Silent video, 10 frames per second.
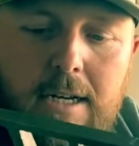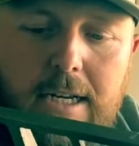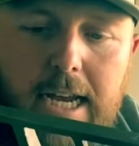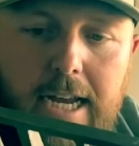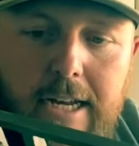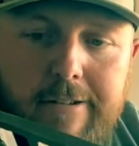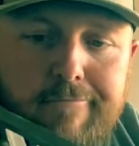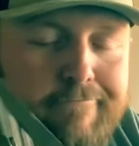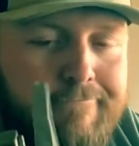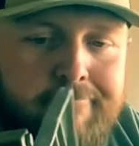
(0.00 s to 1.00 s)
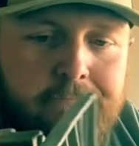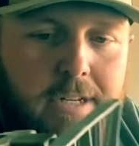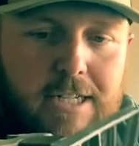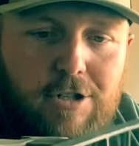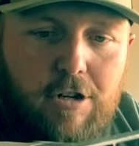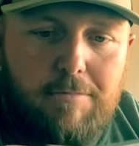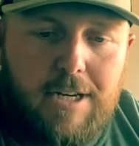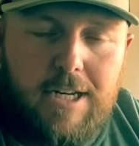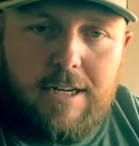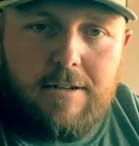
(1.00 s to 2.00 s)
and it's gonna
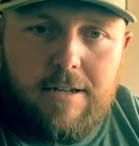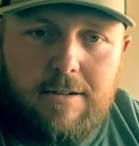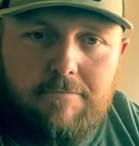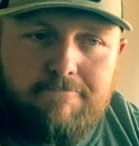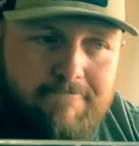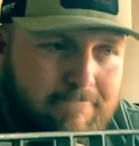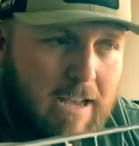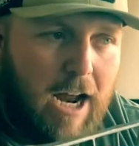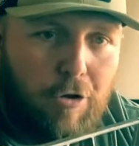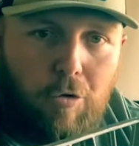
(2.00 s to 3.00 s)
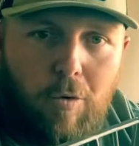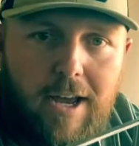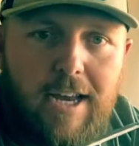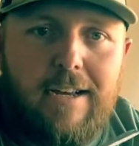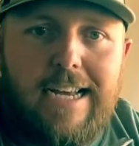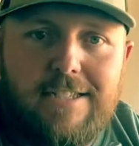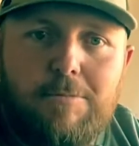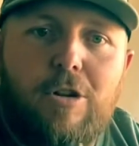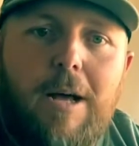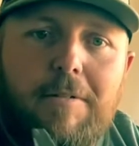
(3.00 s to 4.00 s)
be out of the way as I'm
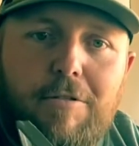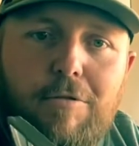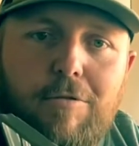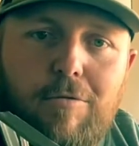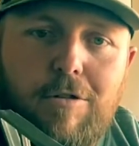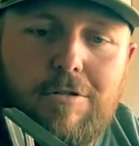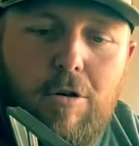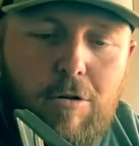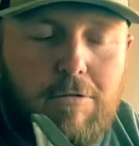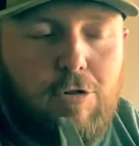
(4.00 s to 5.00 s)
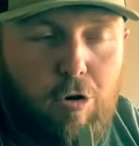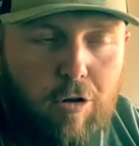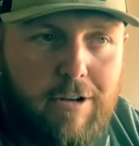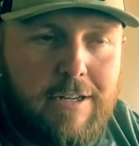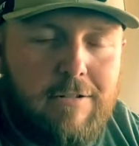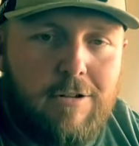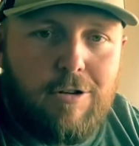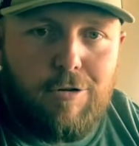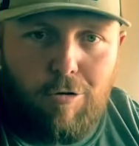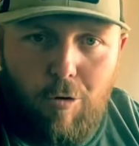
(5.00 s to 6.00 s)
climbing through the wood, or crawling
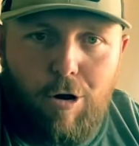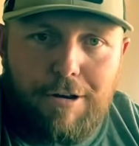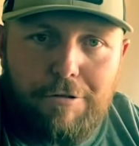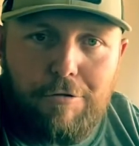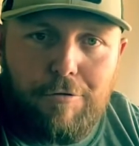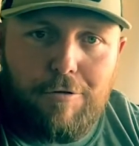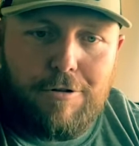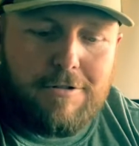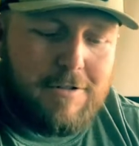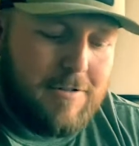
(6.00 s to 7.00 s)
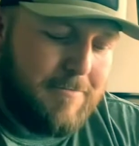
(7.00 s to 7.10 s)
or walking through the woods.